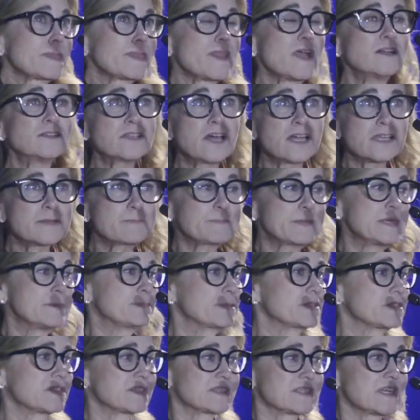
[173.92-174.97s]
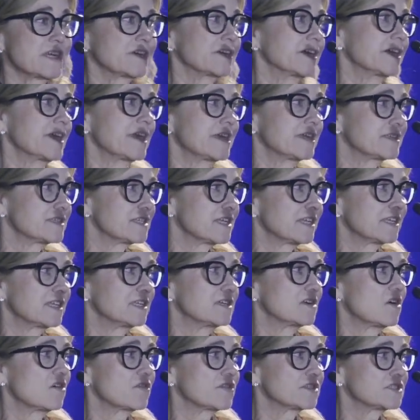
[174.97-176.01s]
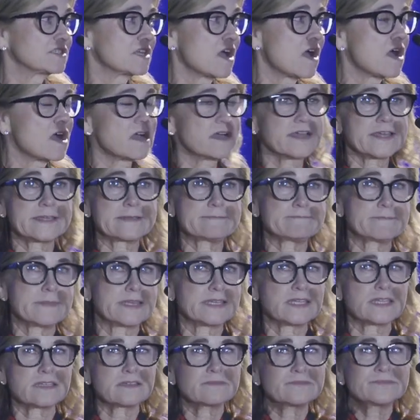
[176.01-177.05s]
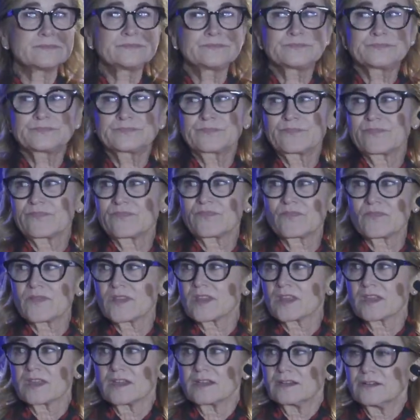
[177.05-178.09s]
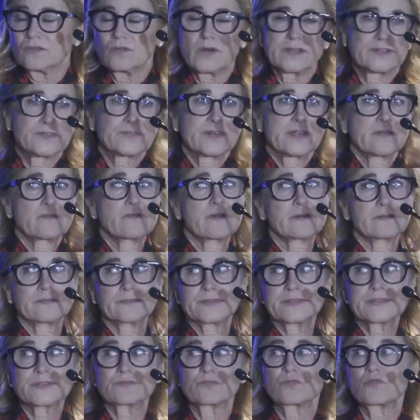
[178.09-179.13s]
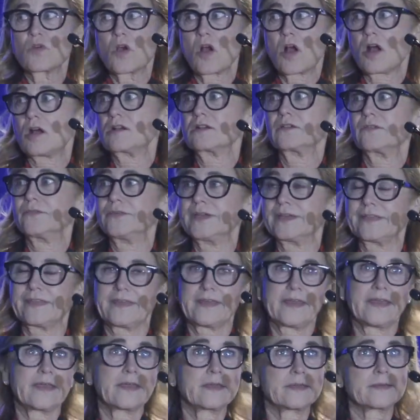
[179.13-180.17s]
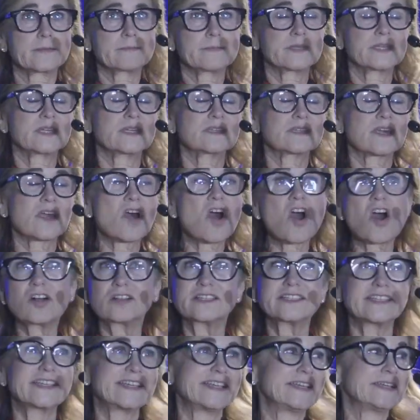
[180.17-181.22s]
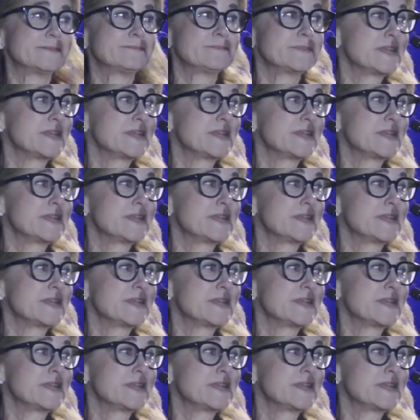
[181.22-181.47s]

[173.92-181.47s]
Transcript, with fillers: a lot of people staring at Denny all the time and wondering what was wrong with him and calling him